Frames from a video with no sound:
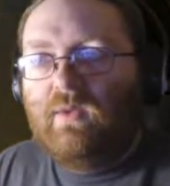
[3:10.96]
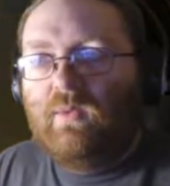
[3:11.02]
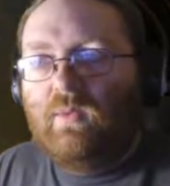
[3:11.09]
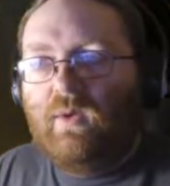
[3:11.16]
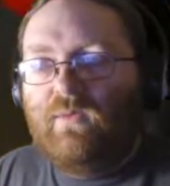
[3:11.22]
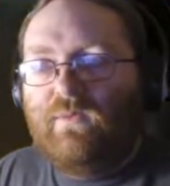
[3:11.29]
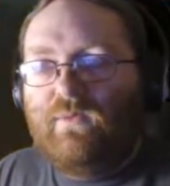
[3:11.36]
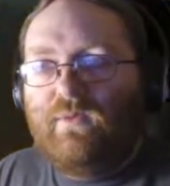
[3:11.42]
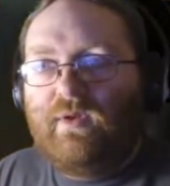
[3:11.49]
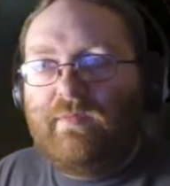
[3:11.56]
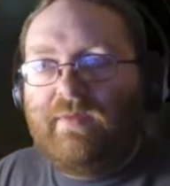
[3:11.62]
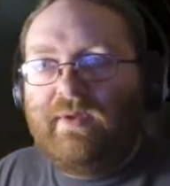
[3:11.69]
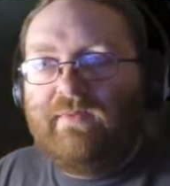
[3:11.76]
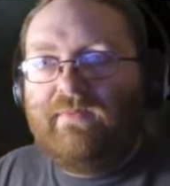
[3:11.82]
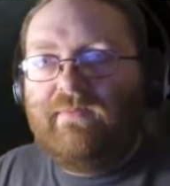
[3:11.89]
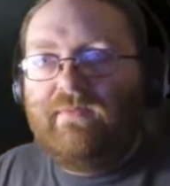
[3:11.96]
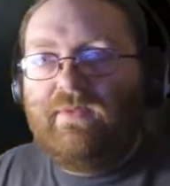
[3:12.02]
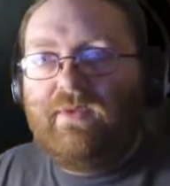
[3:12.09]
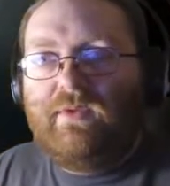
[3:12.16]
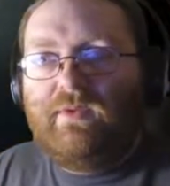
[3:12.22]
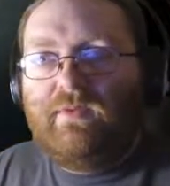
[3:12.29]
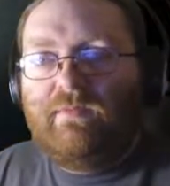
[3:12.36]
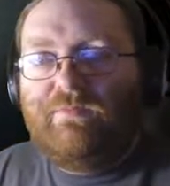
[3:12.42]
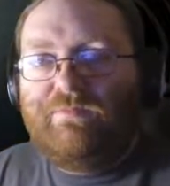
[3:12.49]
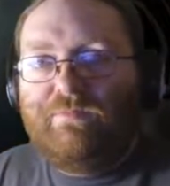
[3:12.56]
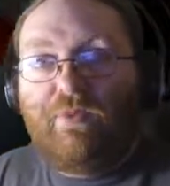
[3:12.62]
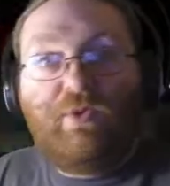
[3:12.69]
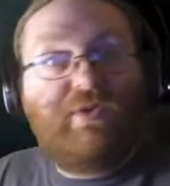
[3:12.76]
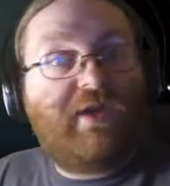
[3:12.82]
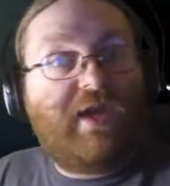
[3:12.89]
waffle about
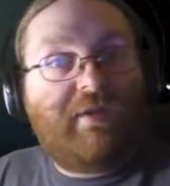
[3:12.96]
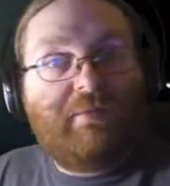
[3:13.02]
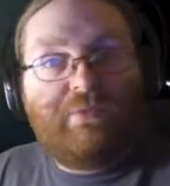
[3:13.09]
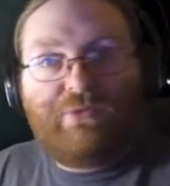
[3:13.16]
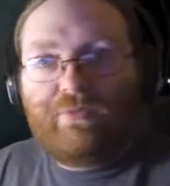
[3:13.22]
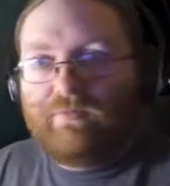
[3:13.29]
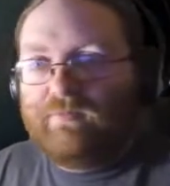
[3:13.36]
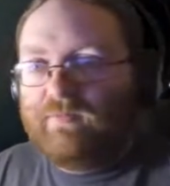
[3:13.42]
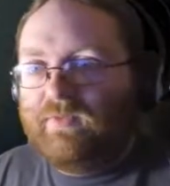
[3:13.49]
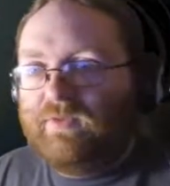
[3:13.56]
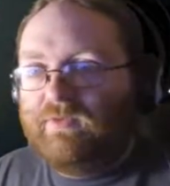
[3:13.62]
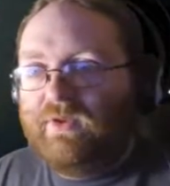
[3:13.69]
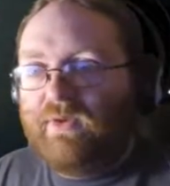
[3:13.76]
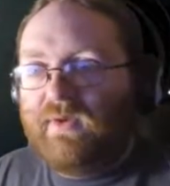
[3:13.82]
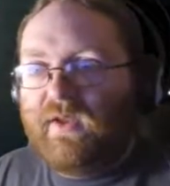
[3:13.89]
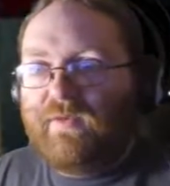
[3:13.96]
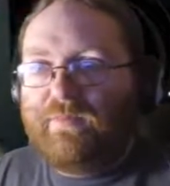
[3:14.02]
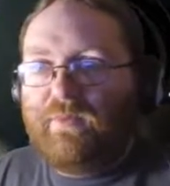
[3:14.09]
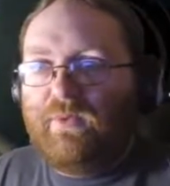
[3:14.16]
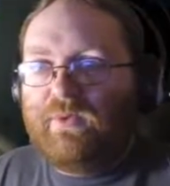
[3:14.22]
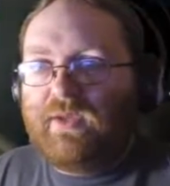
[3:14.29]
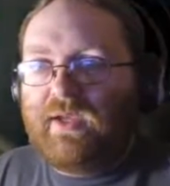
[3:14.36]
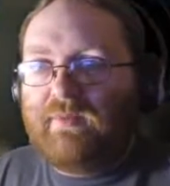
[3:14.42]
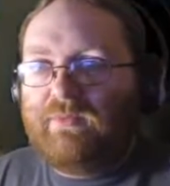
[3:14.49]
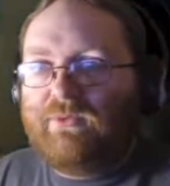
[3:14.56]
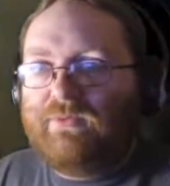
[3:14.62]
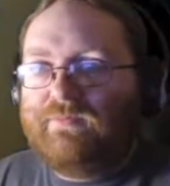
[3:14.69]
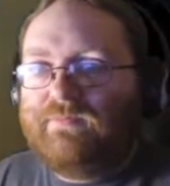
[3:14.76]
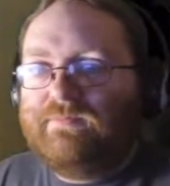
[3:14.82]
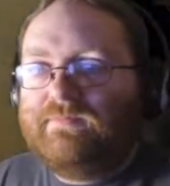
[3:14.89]
board games, real life board
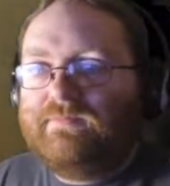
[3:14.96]
games.